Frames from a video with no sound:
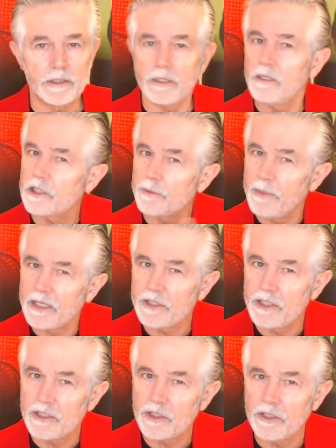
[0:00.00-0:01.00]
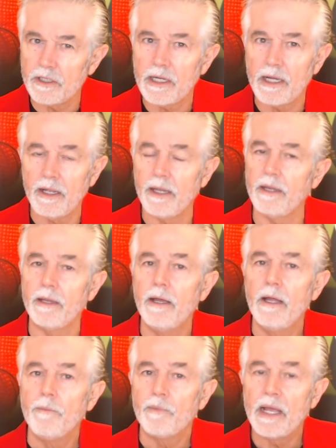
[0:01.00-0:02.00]
And this message today
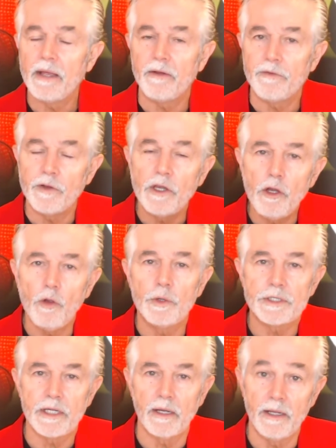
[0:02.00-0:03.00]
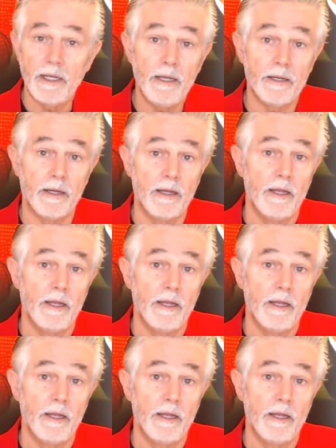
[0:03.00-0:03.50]
for you as a leader